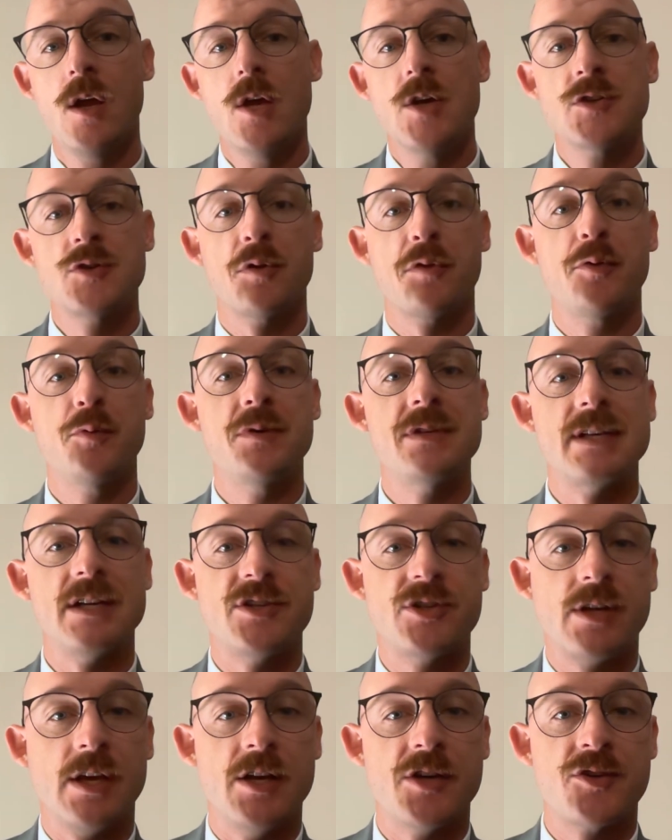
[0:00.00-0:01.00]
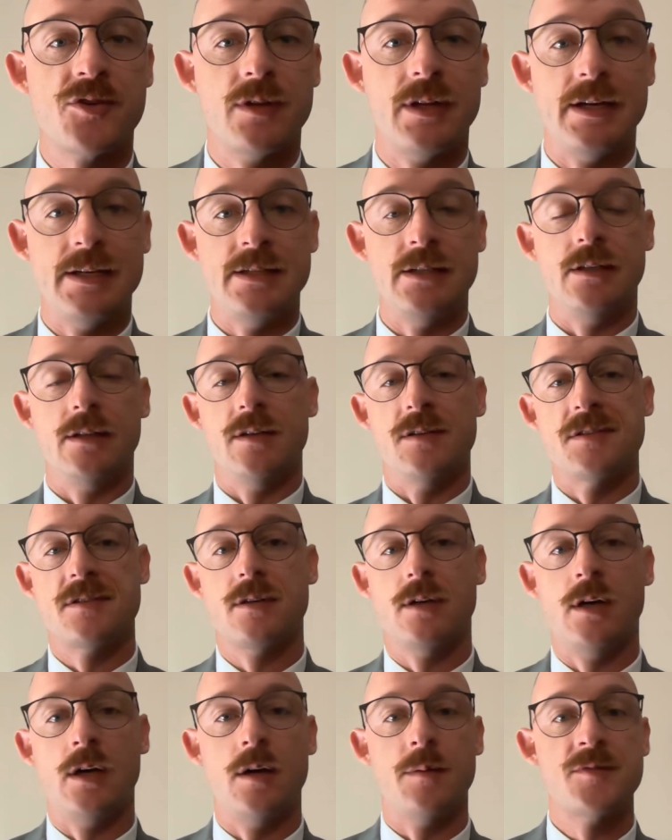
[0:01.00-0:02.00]
So through his educational ideas,
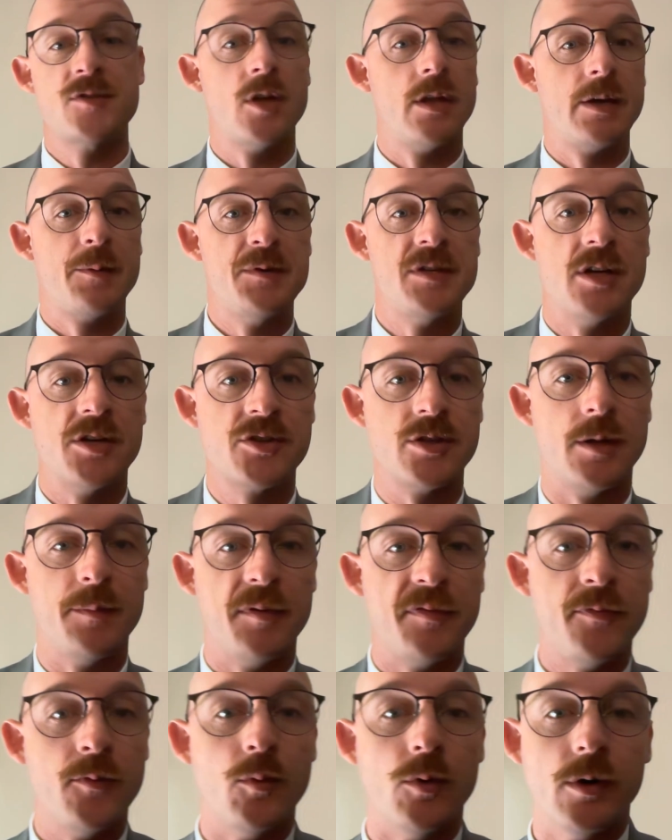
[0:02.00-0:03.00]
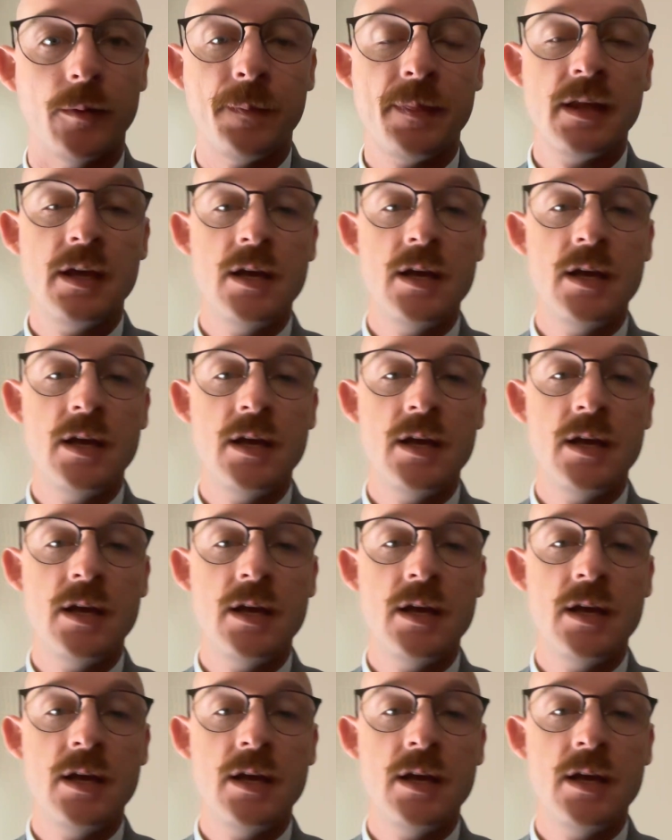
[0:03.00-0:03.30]
so like we touched on before,